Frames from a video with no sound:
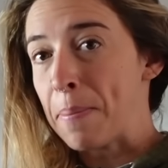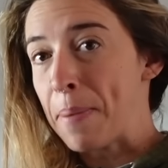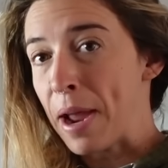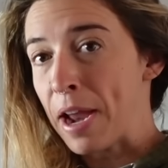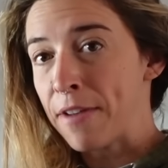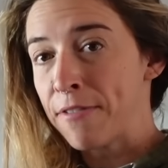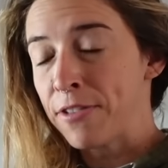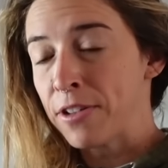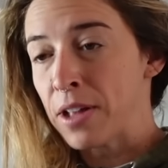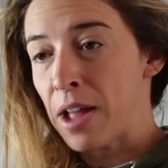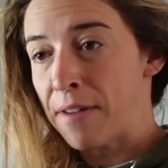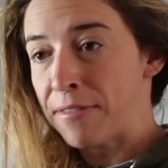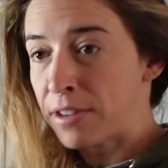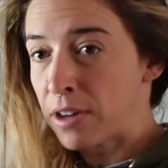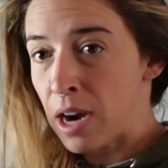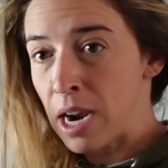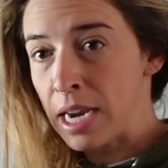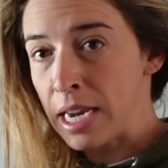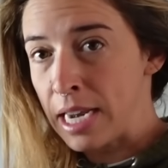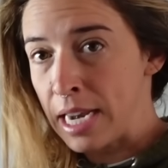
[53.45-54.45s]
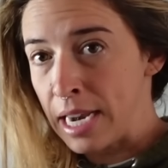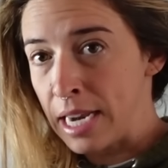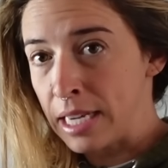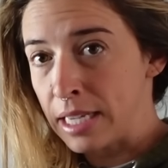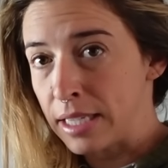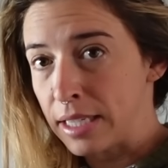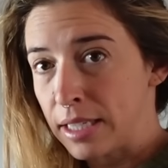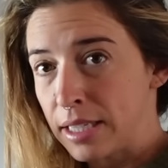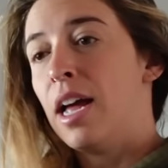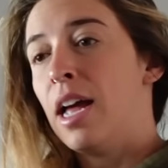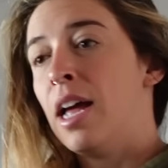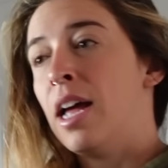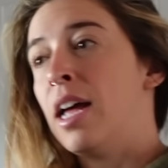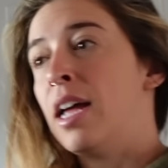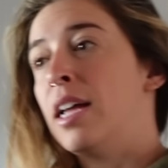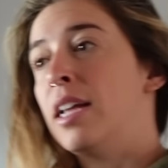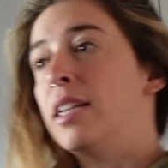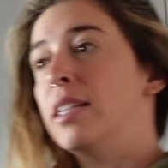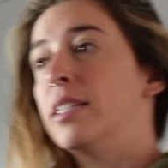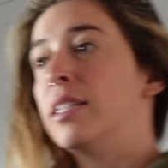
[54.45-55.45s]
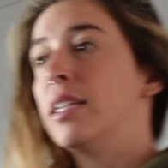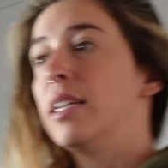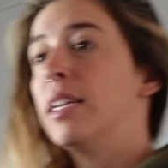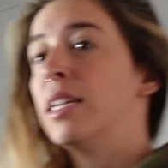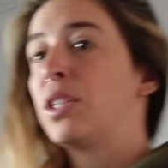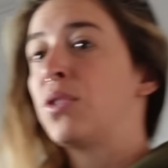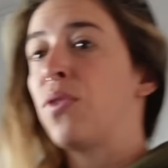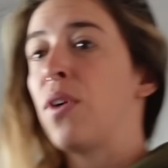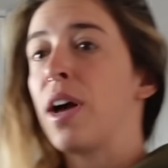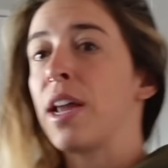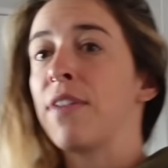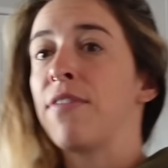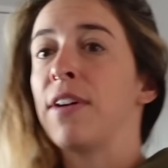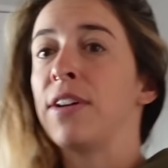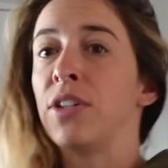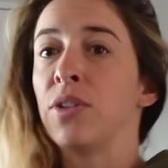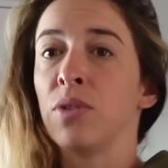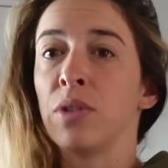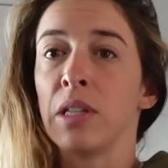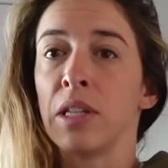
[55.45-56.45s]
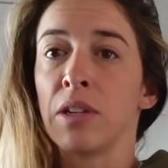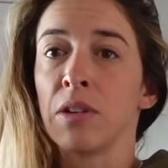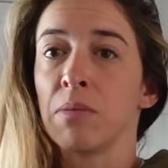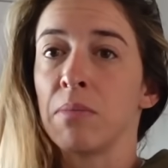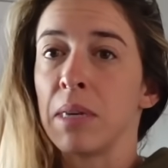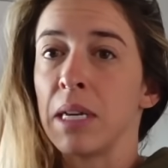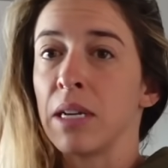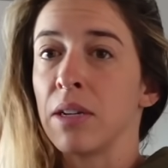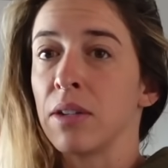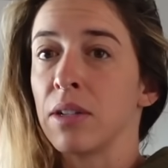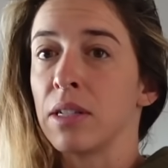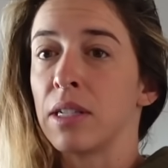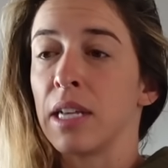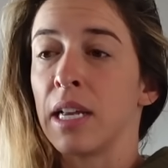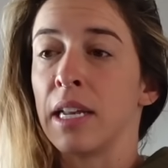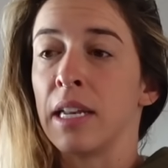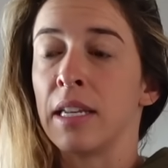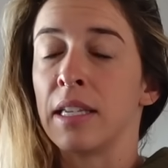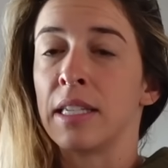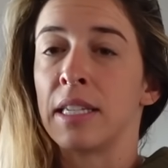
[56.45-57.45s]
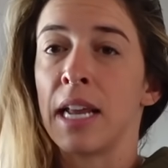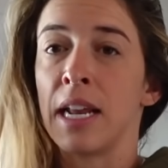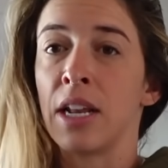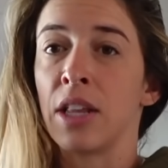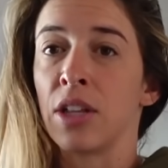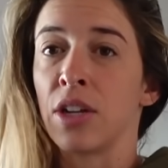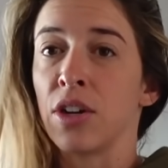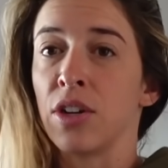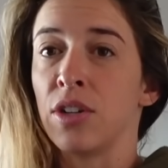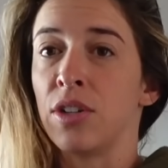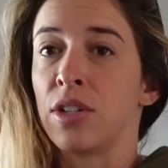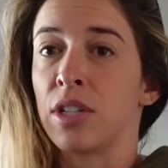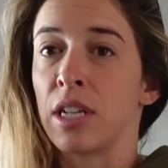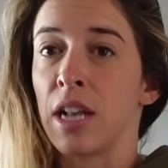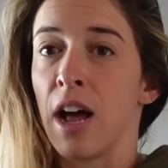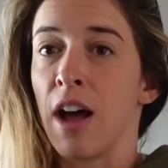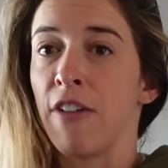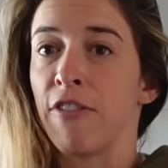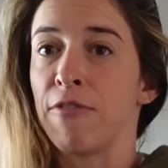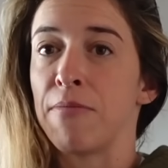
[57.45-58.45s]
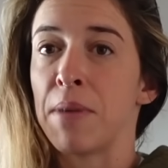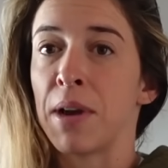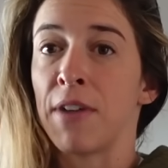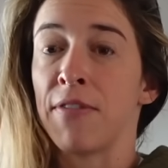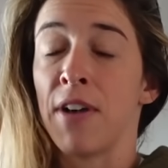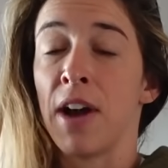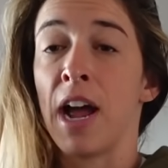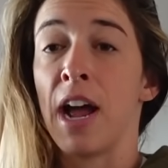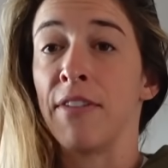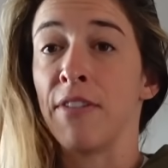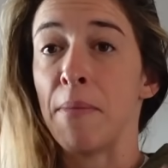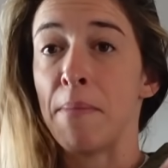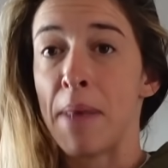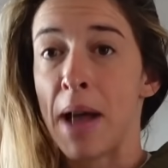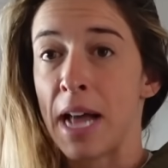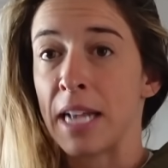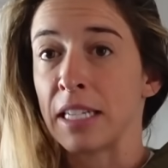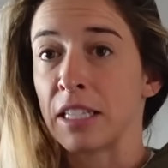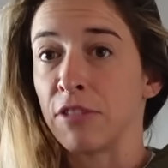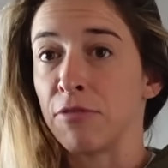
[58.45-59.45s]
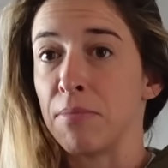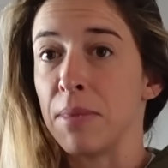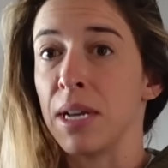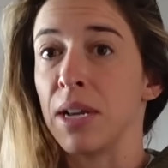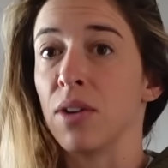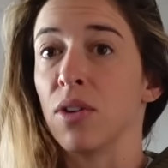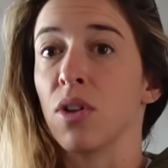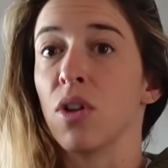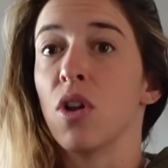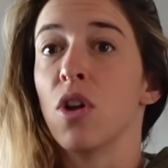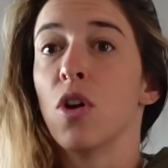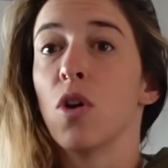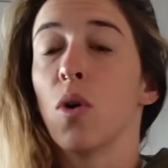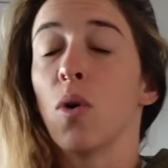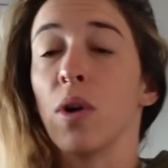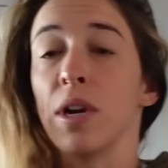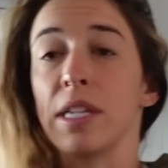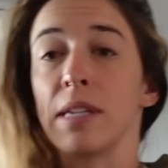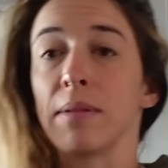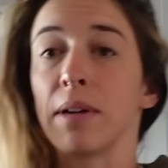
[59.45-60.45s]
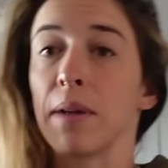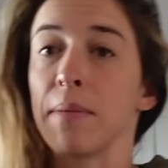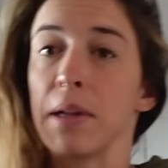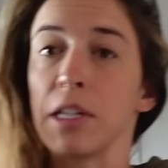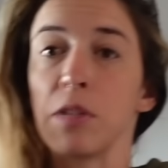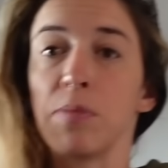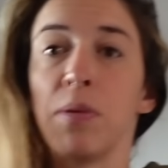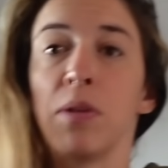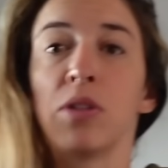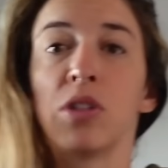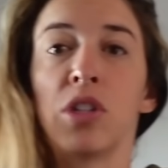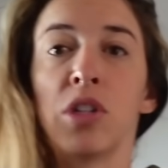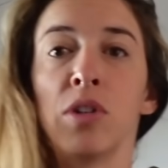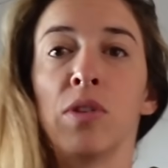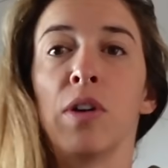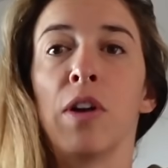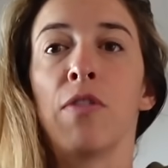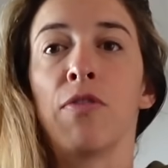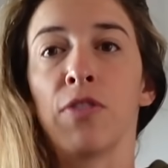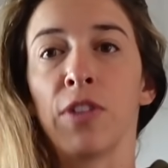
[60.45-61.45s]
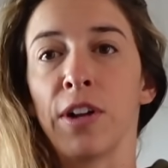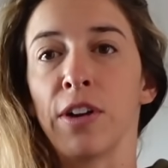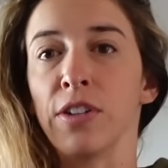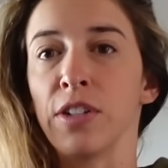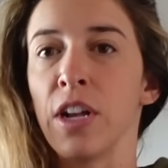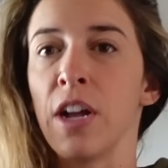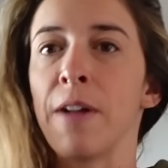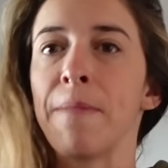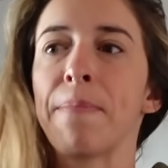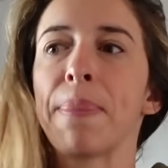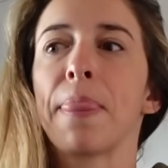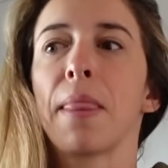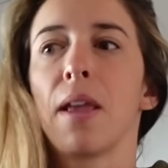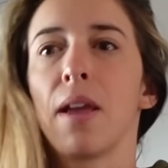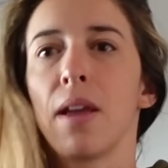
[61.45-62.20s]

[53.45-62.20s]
painful after I eat. And it's fine if I do little meals and stay to the good stuff, but if I have a massive meal or eat something I'm not supposed to, it flares up,